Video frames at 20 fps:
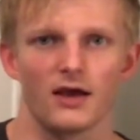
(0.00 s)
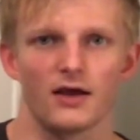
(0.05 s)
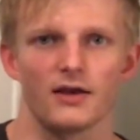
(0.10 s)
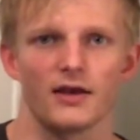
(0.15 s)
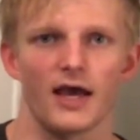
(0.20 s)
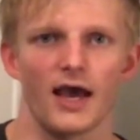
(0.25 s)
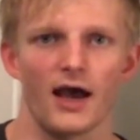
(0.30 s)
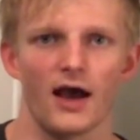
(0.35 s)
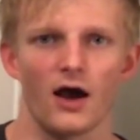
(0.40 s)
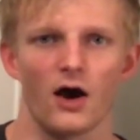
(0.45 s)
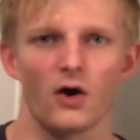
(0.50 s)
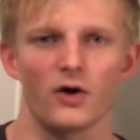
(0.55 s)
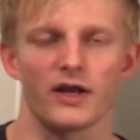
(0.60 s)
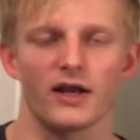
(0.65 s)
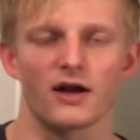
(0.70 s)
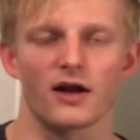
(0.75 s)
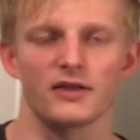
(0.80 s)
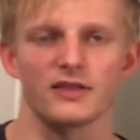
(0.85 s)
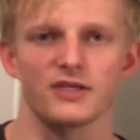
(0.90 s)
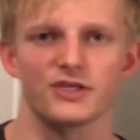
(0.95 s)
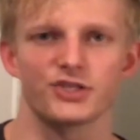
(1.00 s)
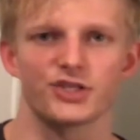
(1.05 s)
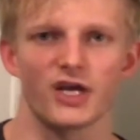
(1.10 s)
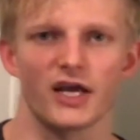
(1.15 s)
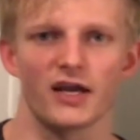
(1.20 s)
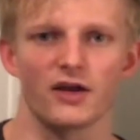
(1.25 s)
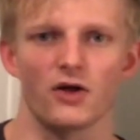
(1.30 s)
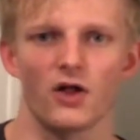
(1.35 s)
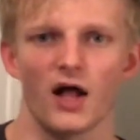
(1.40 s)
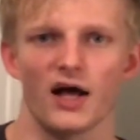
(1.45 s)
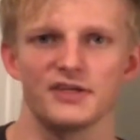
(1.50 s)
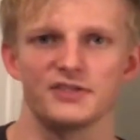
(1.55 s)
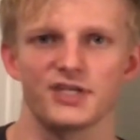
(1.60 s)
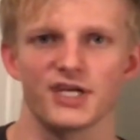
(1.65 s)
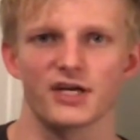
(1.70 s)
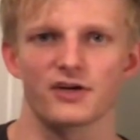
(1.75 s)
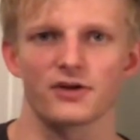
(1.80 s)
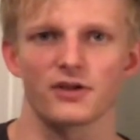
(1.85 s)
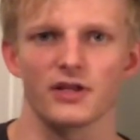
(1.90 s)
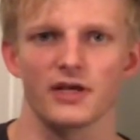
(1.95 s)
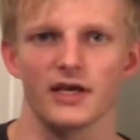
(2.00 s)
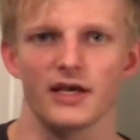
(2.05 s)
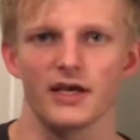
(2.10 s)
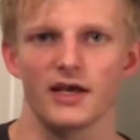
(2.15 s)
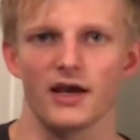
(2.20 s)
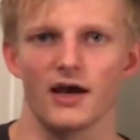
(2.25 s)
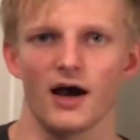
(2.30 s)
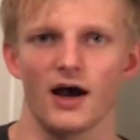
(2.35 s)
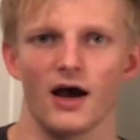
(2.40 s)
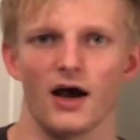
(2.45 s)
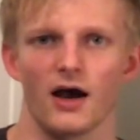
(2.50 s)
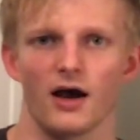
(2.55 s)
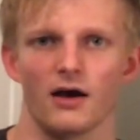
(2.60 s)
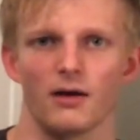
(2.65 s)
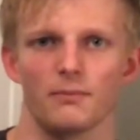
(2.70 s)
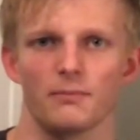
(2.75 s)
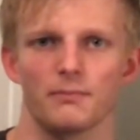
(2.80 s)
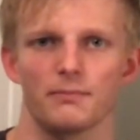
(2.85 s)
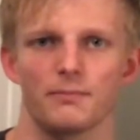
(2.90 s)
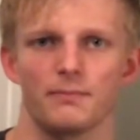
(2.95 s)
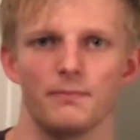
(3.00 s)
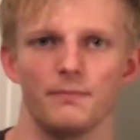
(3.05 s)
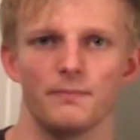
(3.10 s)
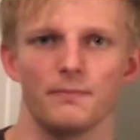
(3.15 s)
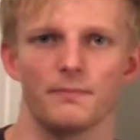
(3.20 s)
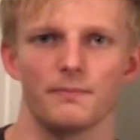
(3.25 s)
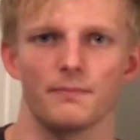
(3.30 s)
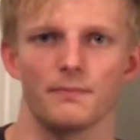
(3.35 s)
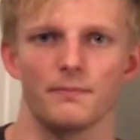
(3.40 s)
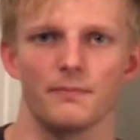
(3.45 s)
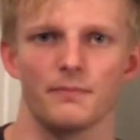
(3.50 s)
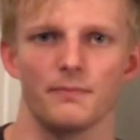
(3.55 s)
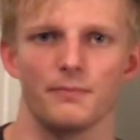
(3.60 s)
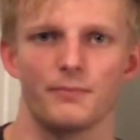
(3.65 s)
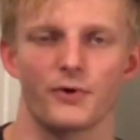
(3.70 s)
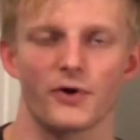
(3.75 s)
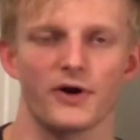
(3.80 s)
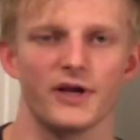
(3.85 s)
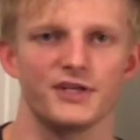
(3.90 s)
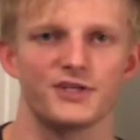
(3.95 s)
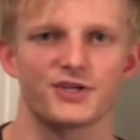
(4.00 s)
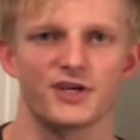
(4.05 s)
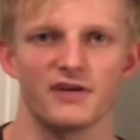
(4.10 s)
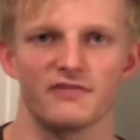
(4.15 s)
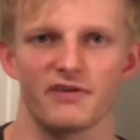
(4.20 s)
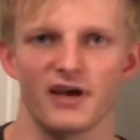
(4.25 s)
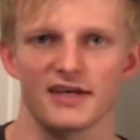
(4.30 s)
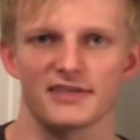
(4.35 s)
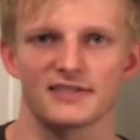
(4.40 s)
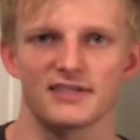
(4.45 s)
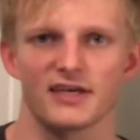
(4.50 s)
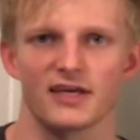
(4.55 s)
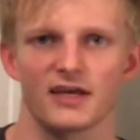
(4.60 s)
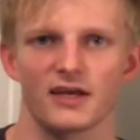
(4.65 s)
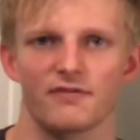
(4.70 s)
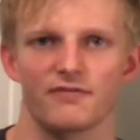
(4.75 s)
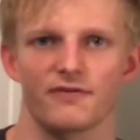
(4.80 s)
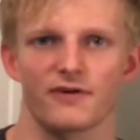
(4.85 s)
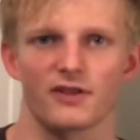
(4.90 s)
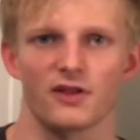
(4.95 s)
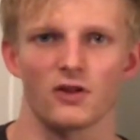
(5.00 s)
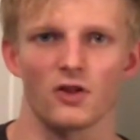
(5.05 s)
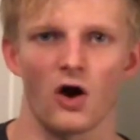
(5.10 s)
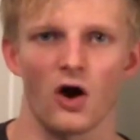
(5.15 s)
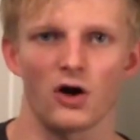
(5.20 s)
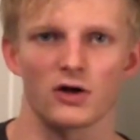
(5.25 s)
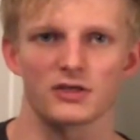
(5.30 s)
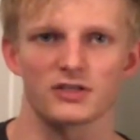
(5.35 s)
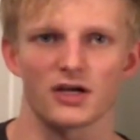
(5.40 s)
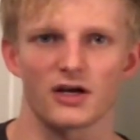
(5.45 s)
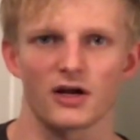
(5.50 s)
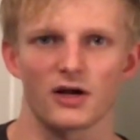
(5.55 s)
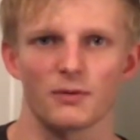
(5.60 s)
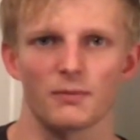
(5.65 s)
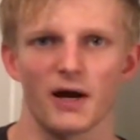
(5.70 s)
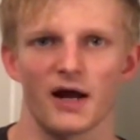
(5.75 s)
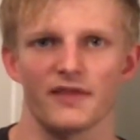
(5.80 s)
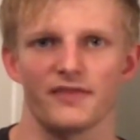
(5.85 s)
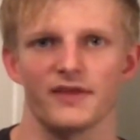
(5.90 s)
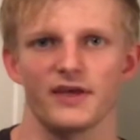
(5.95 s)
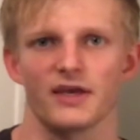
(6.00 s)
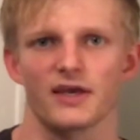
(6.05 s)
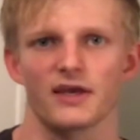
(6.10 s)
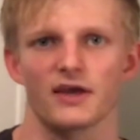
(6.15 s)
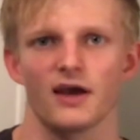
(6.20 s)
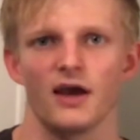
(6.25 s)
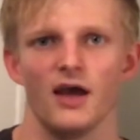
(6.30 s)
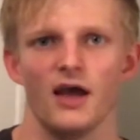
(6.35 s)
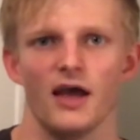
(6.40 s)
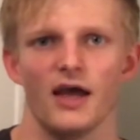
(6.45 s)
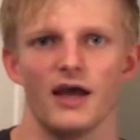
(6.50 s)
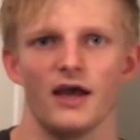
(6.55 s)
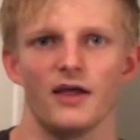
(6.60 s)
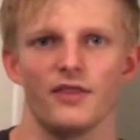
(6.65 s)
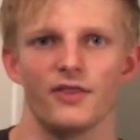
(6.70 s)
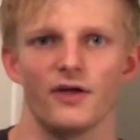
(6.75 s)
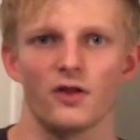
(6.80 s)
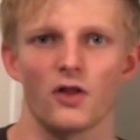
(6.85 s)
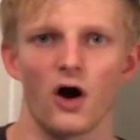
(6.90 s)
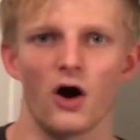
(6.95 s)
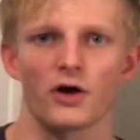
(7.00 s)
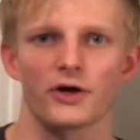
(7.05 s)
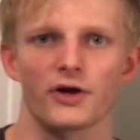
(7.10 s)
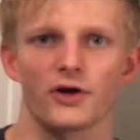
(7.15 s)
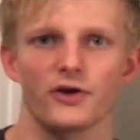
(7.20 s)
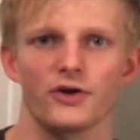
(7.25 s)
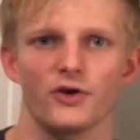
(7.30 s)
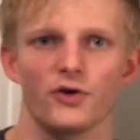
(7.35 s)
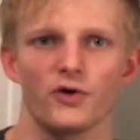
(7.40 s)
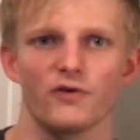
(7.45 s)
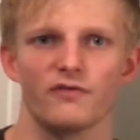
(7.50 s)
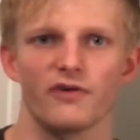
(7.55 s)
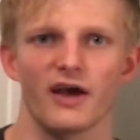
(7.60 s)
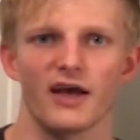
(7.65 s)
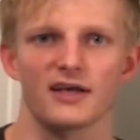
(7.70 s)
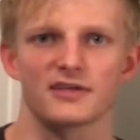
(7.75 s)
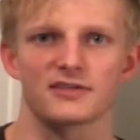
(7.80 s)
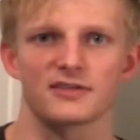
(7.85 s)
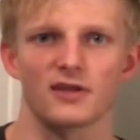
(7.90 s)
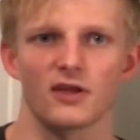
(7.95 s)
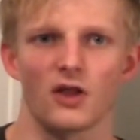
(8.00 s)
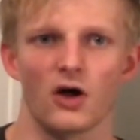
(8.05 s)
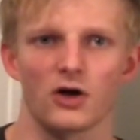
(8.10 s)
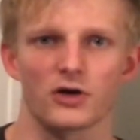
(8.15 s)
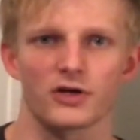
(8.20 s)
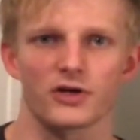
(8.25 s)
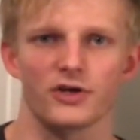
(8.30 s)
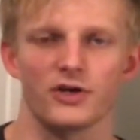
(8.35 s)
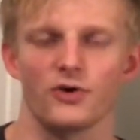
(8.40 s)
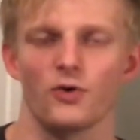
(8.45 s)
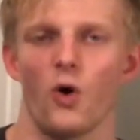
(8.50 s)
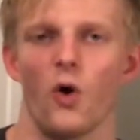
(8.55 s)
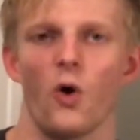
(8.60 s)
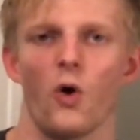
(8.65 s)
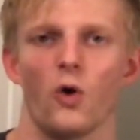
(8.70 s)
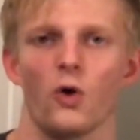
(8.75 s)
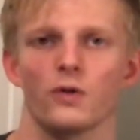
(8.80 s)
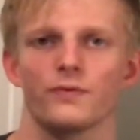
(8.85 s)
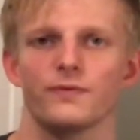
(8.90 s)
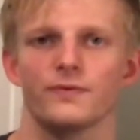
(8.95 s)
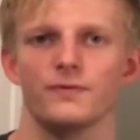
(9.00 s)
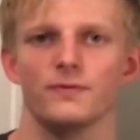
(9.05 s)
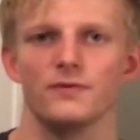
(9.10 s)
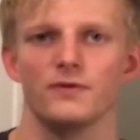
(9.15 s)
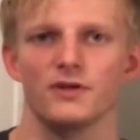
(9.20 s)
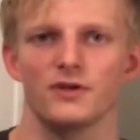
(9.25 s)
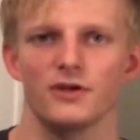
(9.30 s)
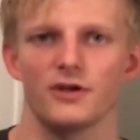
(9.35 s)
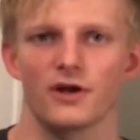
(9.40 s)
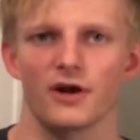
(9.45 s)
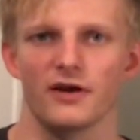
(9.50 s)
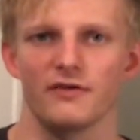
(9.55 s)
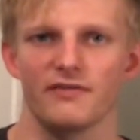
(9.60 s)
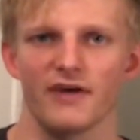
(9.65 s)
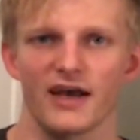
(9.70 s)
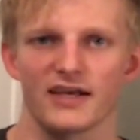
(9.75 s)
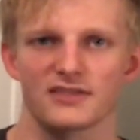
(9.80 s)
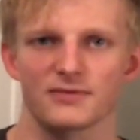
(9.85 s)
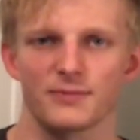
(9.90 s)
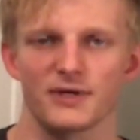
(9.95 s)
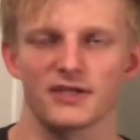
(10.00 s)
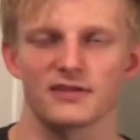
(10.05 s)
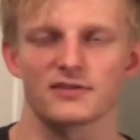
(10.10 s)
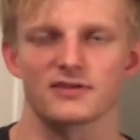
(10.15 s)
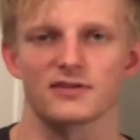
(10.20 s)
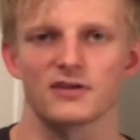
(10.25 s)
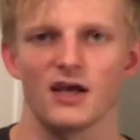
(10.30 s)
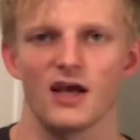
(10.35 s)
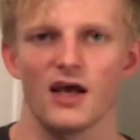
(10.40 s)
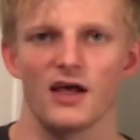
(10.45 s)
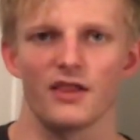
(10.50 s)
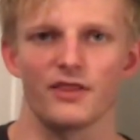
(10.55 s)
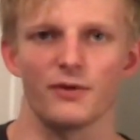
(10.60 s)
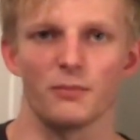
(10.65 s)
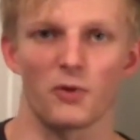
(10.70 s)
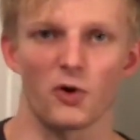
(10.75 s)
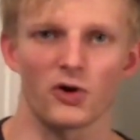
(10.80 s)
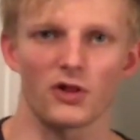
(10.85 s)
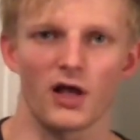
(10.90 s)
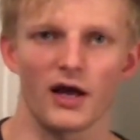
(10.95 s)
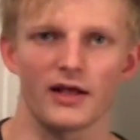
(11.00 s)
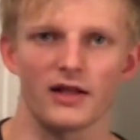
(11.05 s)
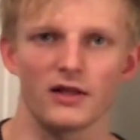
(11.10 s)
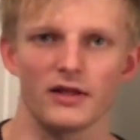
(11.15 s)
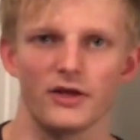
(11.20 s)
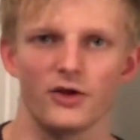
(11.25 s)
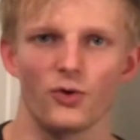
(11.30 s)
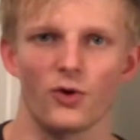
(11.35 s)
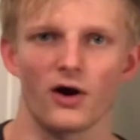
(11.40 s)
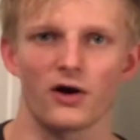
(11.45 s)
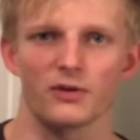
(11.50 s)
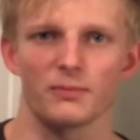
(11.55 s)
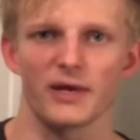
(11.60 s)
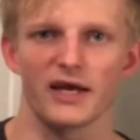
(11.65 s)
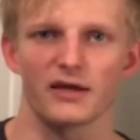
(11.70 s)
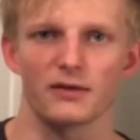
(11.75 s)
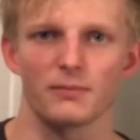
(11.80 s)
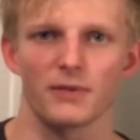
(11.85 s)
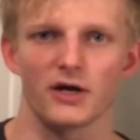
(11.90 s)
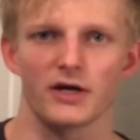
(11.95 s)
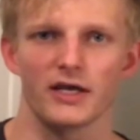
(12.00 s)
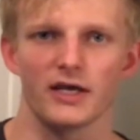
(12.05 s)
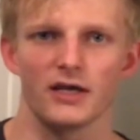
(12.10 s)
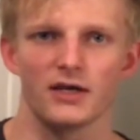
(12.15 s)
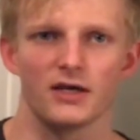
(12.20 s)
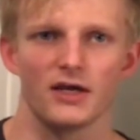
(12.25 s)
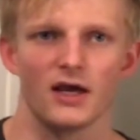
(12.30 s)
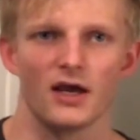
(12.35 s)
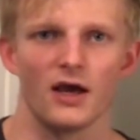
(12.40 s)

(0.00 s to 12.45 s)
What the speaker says: Now, here on this channel, I generally preach investing for the long term. I think the longer you invest, the longer you hold your investments, the more likely you are to make money.